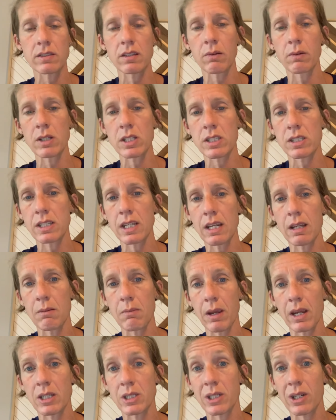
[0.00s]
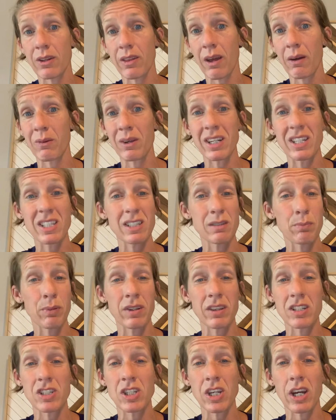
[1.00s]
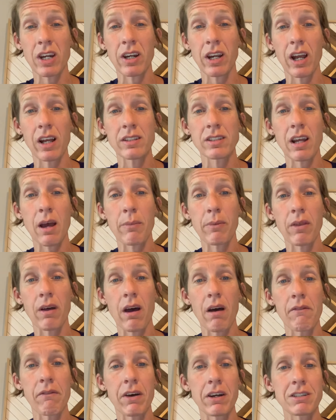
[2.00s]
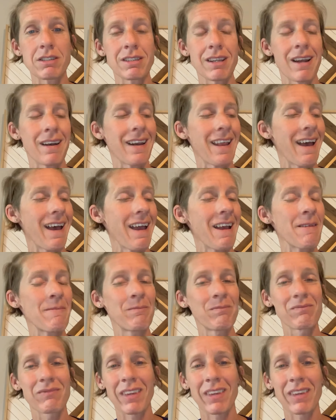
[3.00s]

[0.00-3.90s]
So we just need to make sure that we just put the cherry on top of the hot fudge sundae